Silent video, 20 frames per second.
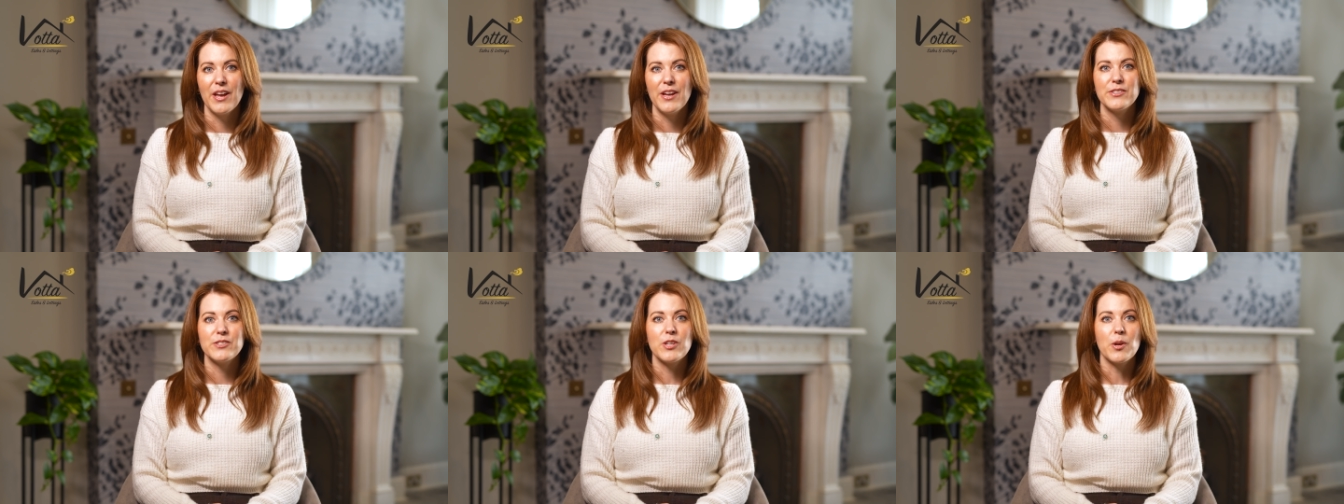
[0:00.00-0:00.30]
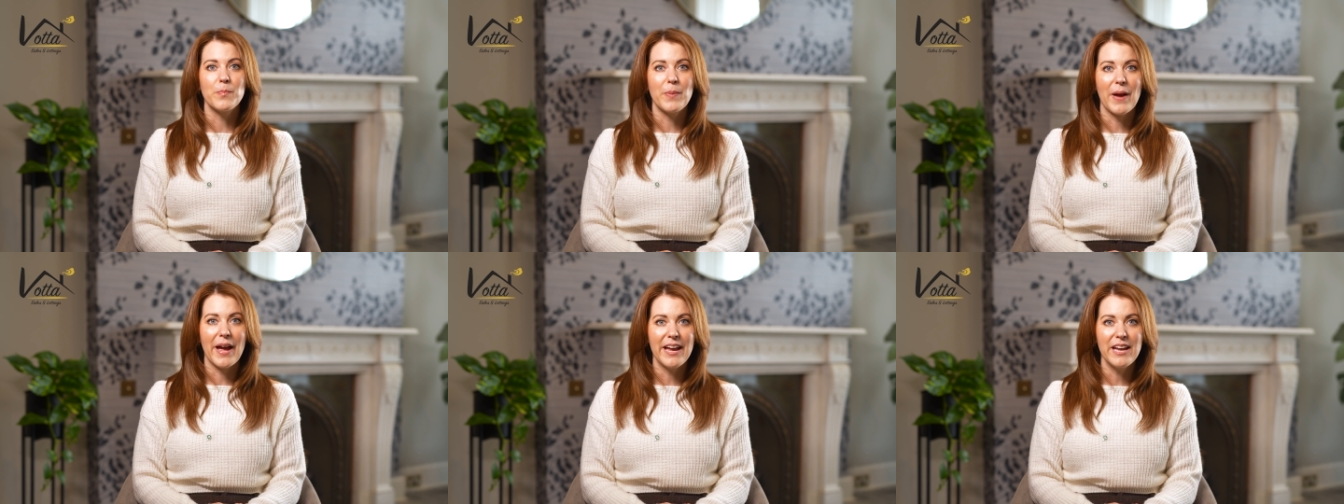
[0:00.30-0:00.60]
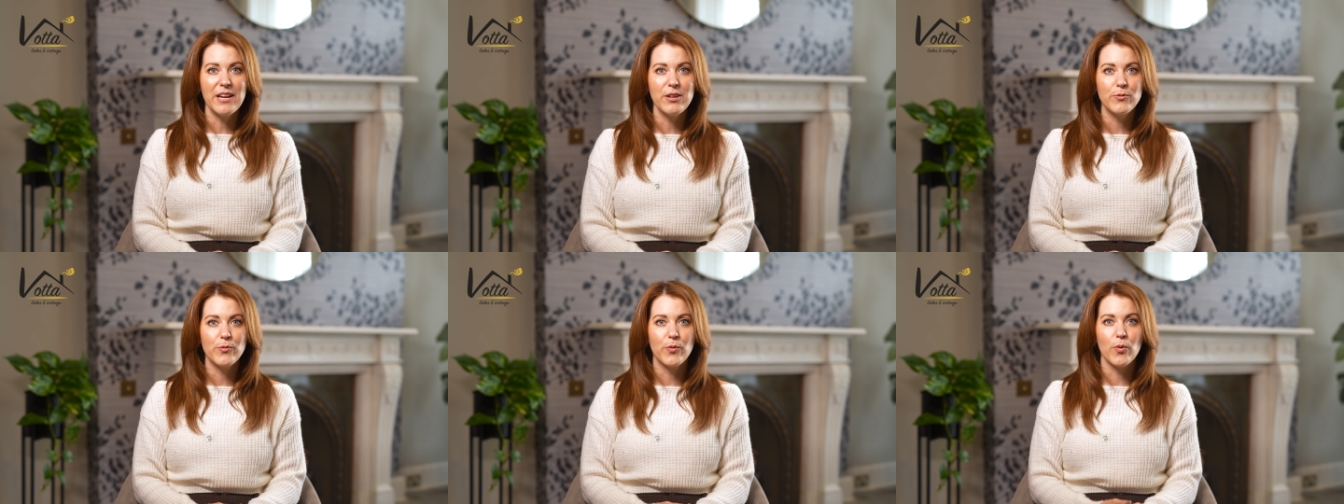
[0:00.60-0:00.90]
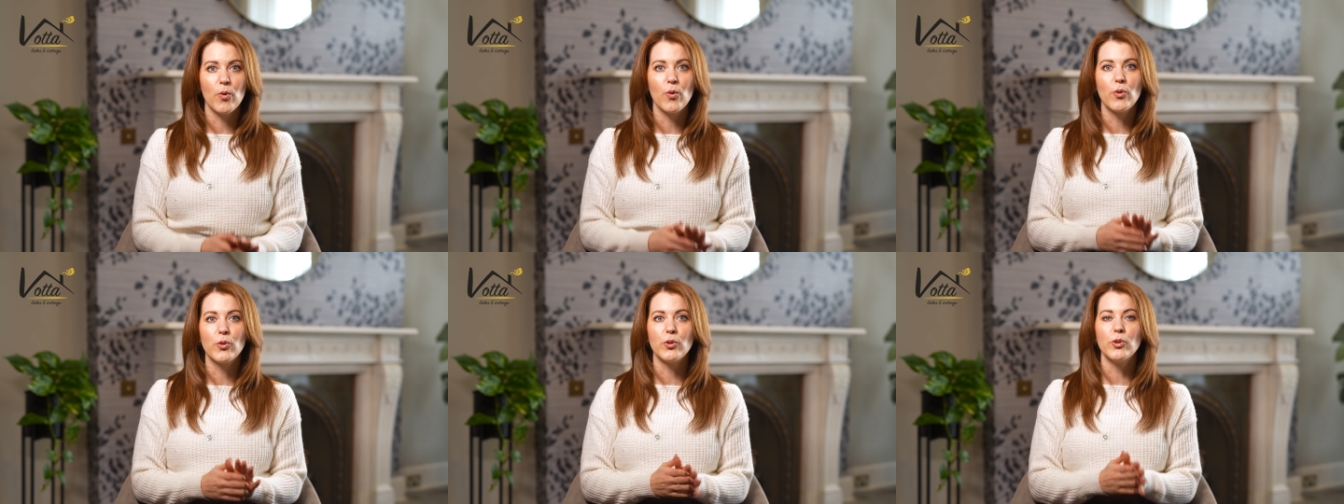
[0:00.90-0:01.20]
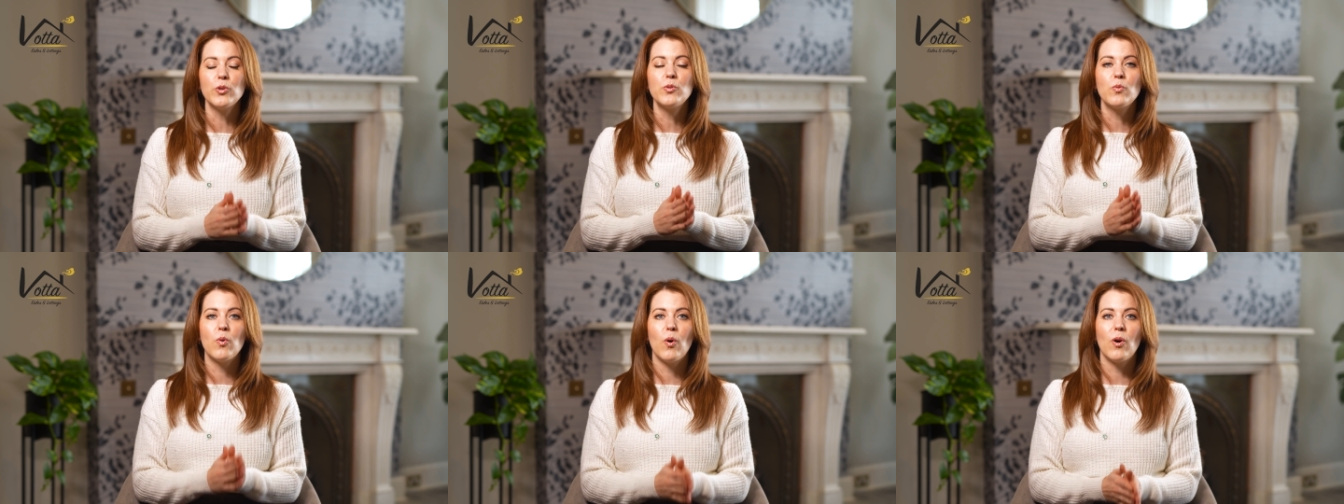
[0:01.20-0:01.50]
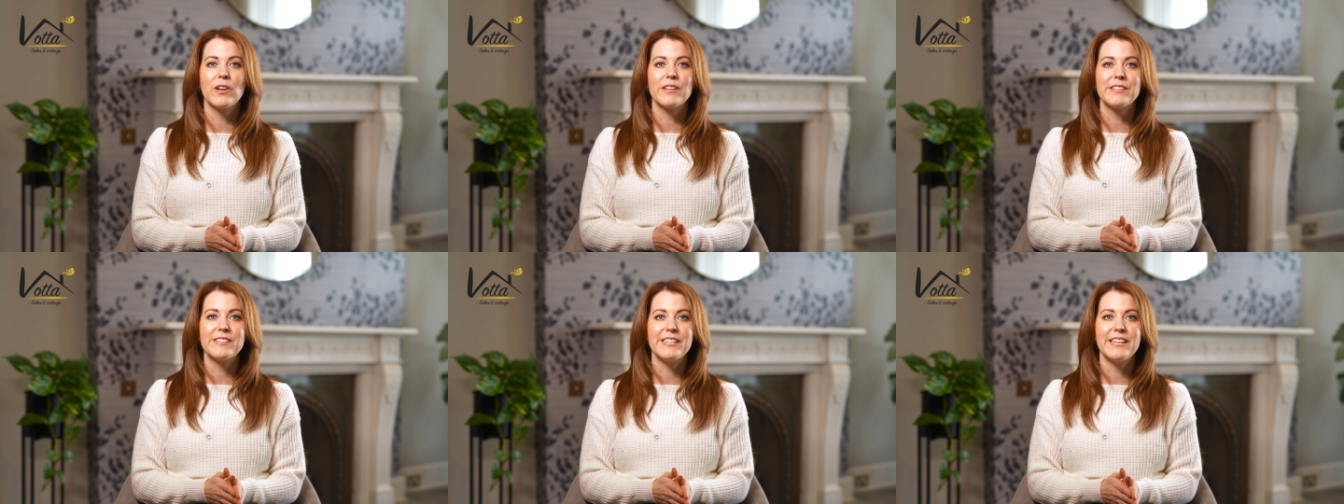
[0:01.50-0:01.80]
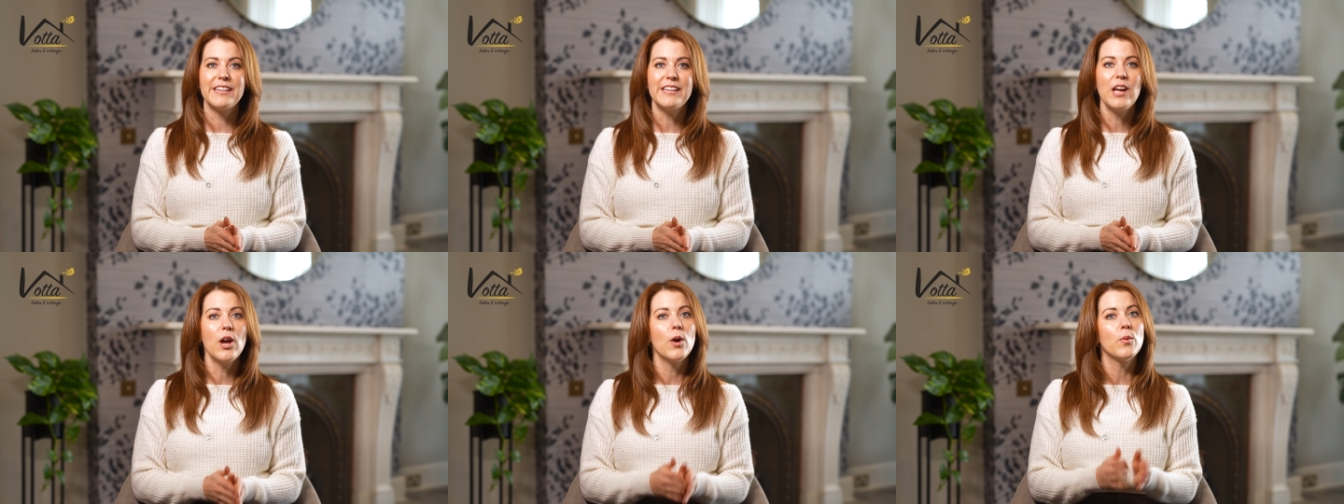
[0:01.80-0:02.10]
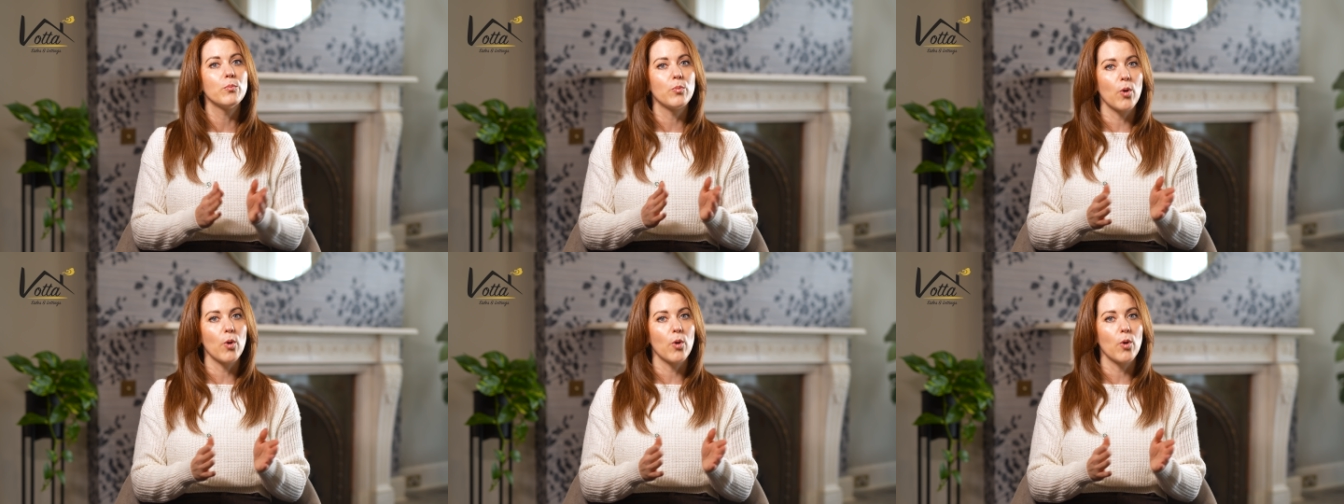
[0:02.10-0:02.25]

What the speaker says: so paying for good quality,